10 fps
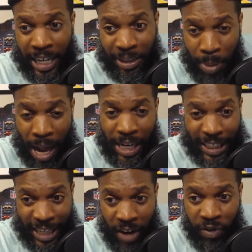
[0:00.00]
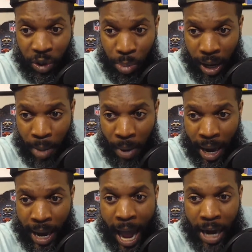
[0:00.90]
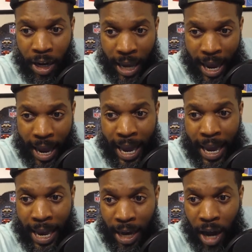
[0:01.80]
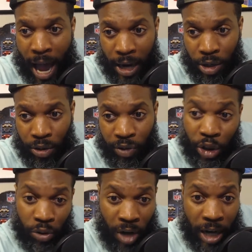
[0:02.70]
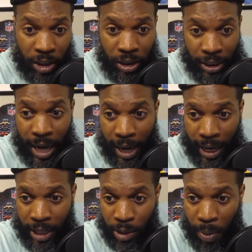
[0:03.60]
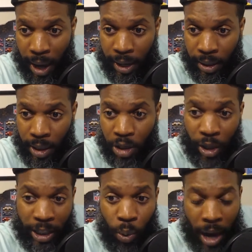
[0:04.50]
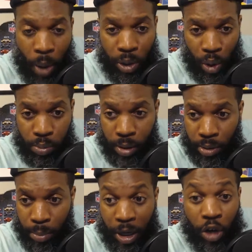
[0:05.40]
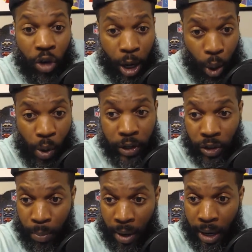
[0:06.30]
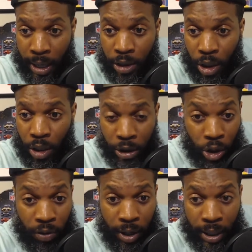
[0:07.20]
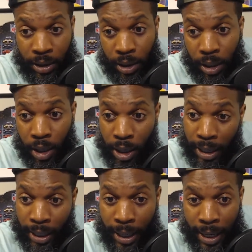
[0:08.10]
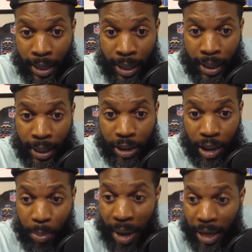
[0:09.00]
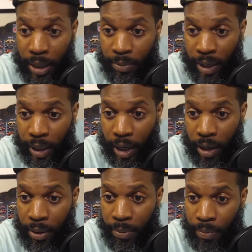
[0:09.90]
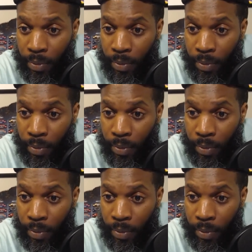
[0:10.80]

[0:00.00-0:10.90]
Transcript: is probably the safest play, man, out of that and out of the Richard Rodgers, the tight end spot. So that's what I would do, bro. But great question, man. That's a great. That's a. That's a debate right there.